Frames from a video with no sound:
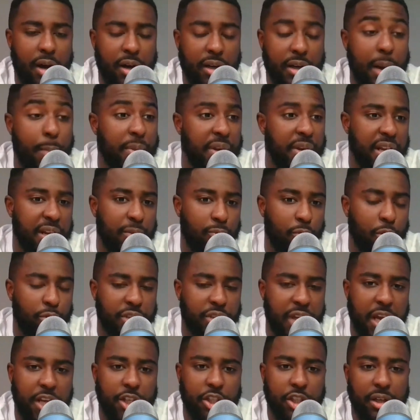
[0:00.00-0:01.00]
coming in
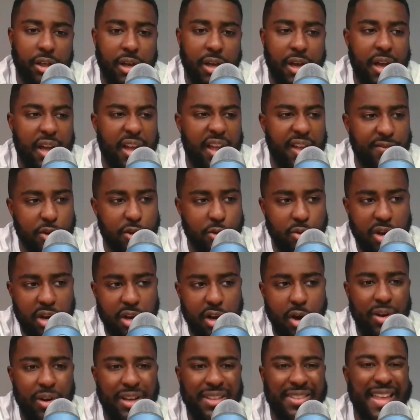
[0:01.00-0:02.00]
rotation. If you can
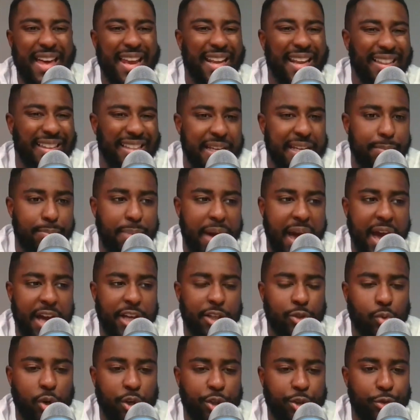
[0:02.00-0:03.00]
go get that elite
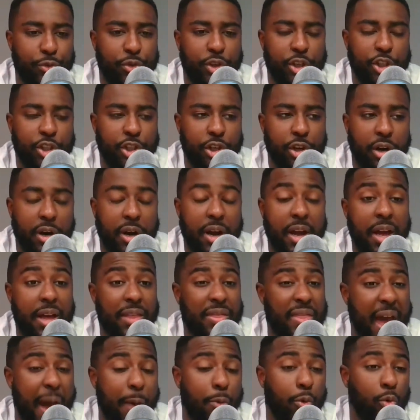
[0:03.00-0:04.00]
pass rusher this year,
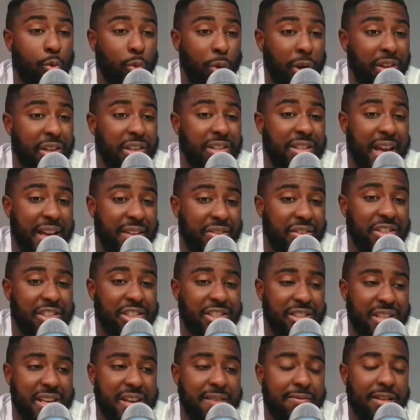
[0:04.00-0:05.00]
that will really take
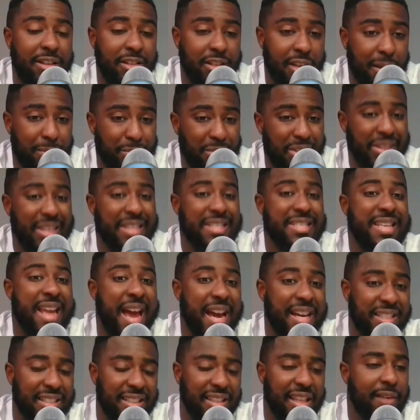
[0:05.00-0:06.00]
this defense up to the
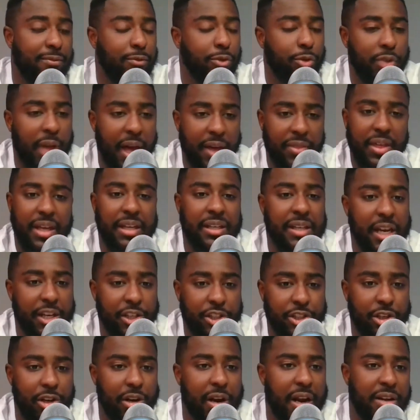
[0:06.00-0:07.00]
next level, I think,
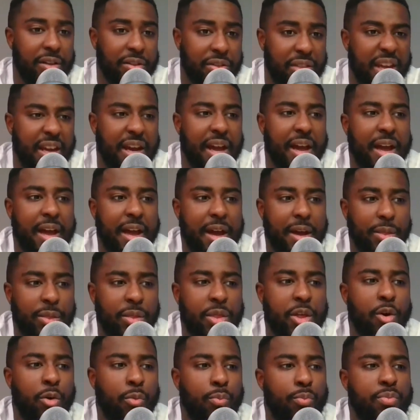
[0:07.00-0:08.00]
next year. And think
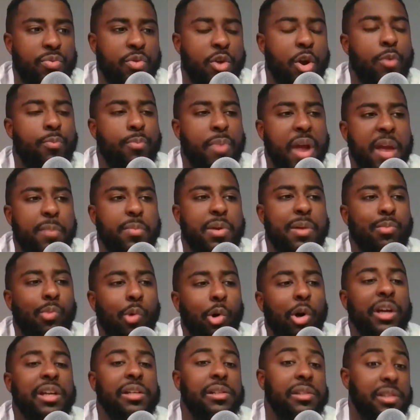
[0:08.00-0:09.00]
there may be
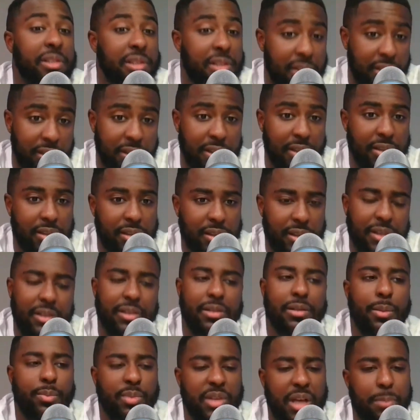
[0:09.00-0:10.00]
more consistency,
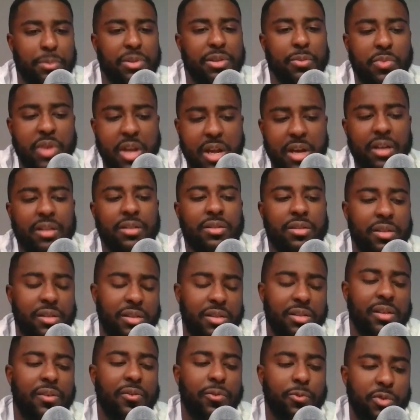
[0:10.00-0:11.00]
because sometimes some of the
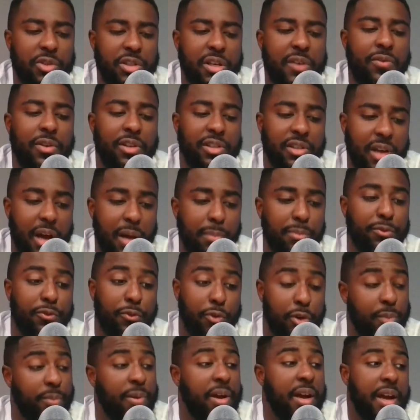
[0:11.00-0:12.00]
inconsistency for this defense comes
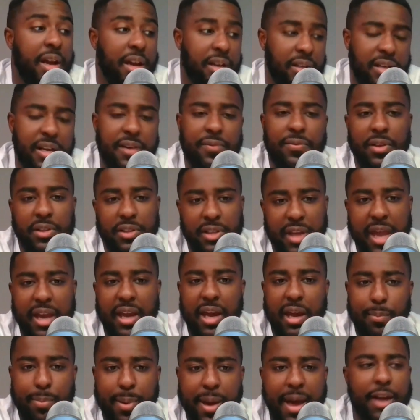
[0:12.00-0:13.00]
from defense can't
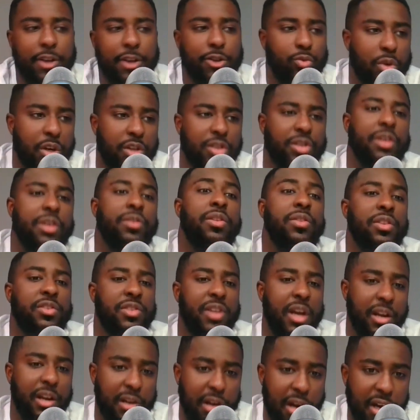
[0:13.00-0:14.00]
get a pass rush and then the
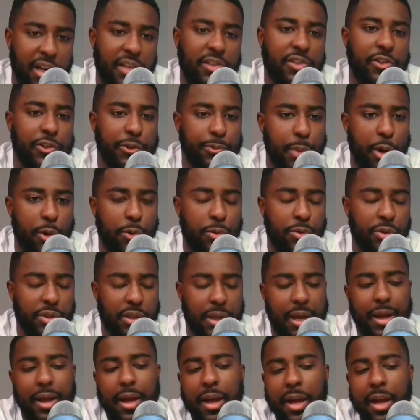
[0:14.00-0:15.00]
secondary gets exposed.